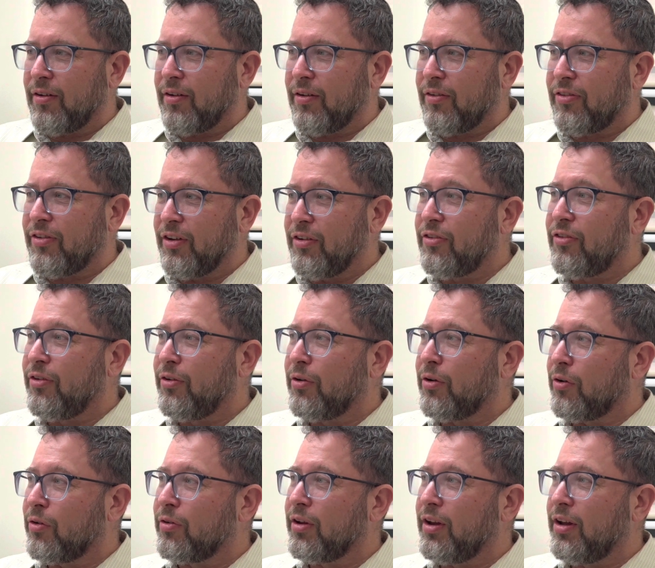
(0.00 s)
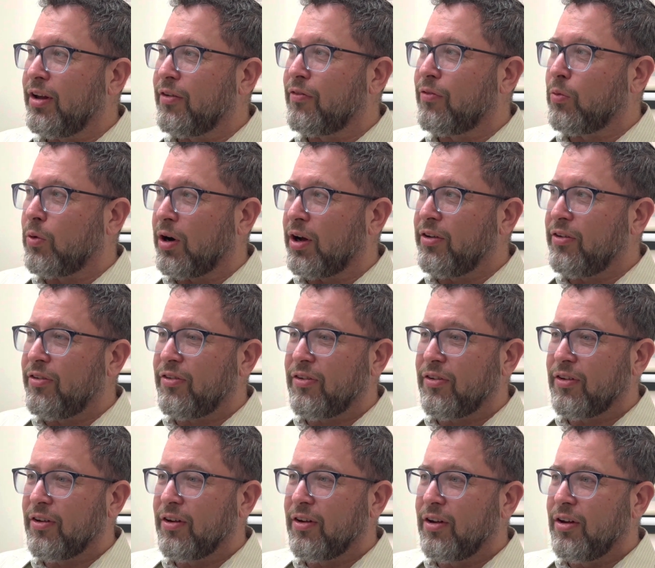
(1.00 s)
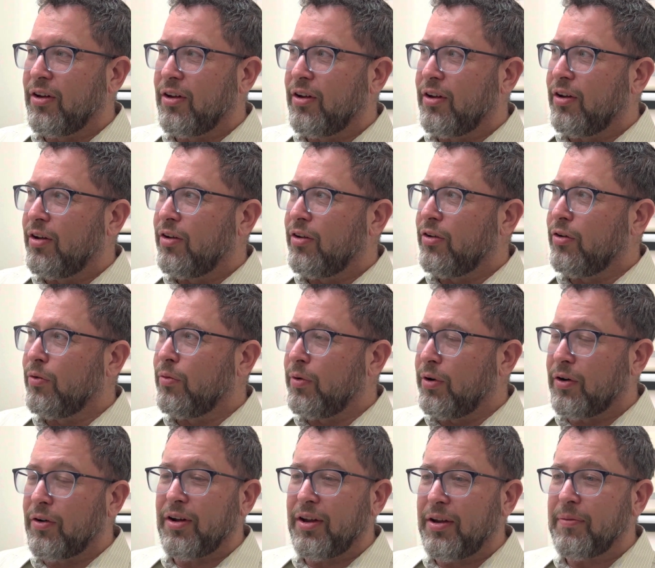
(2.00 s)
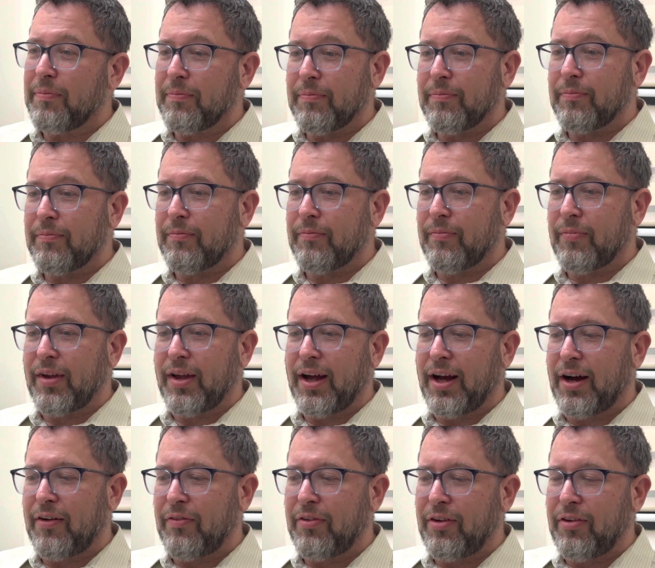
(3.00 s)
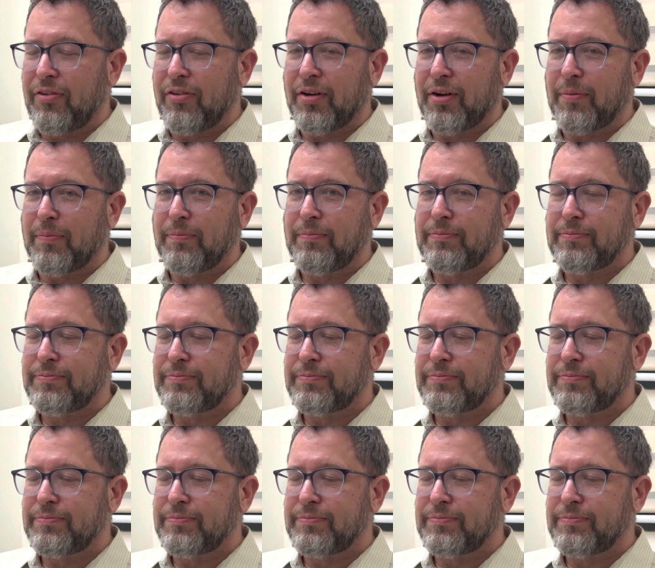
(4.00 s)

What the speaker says: since you only live once, you really have this, can